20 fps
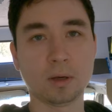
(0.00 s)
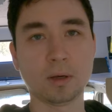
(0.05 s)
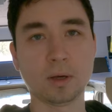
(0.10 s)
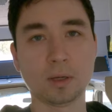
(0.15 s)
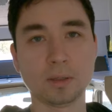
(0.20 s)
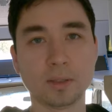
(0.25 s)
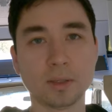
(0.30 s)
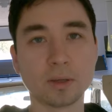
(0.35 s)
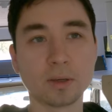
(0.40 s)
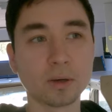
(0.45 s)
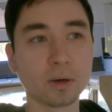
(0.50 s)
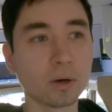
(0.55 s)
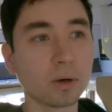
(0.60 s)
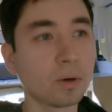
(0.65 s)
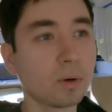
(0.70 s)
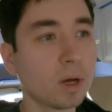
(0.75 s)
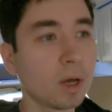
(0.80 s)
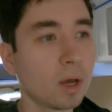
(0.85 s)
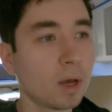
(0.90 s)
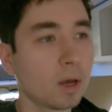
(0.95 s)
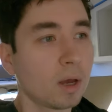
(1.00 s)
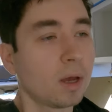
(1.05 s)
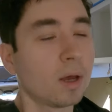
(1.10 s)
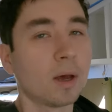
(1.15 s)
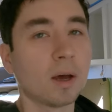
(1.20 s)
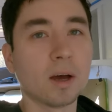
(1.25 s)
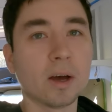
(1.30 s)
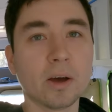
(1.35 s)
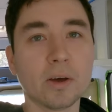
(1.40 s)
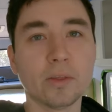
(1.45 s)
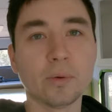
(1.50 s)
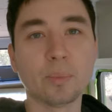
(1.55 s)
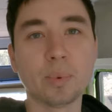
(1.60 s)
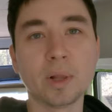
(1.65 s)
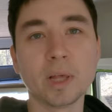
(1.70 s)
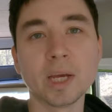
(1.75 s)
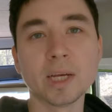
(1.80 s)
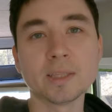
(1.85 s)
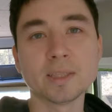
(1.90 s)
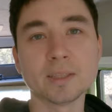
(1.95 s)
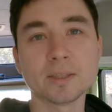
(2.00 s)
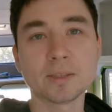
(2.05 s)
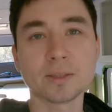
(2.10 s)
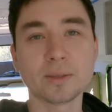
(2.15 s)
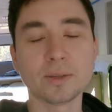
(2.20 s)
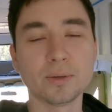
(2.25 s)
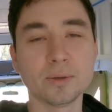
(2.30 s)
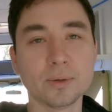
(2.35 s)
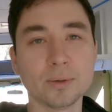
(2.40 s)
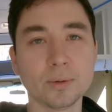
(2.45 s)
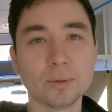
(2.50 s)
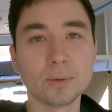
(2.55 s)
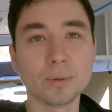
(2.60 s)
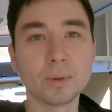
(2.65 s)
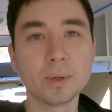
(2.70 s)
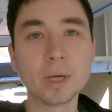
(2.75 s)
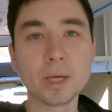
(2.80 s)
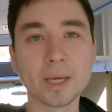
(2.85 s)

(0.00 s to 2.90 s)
uh, to go. Uh, the plan is to